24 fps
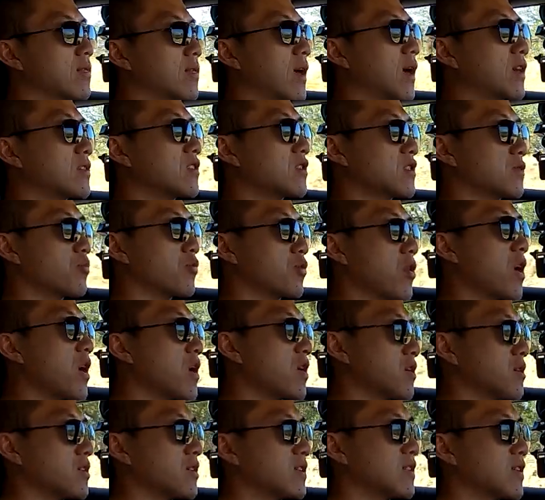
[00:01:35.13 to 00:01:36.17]
and Lexus
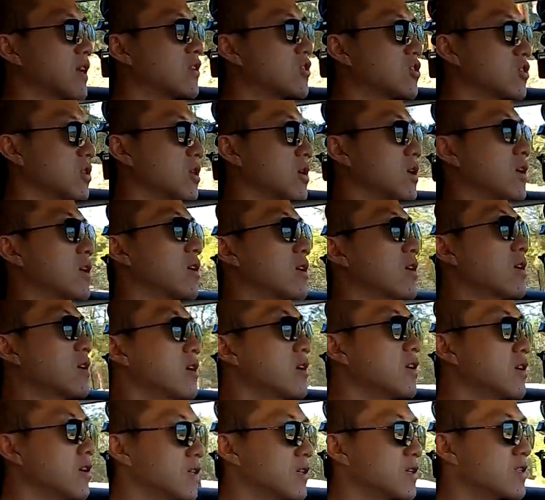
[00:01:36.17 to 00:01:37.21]
product essentially
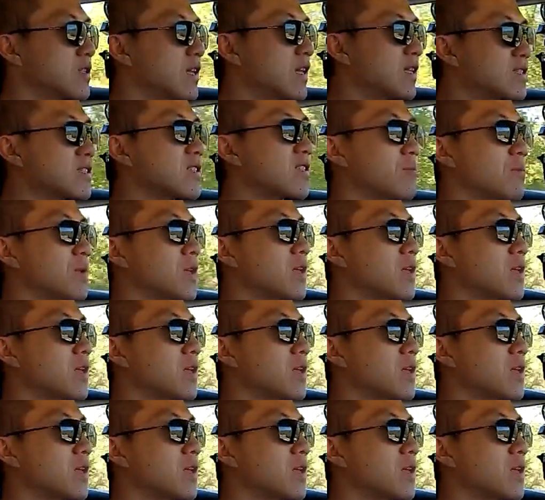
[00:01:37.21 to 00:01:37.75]
since the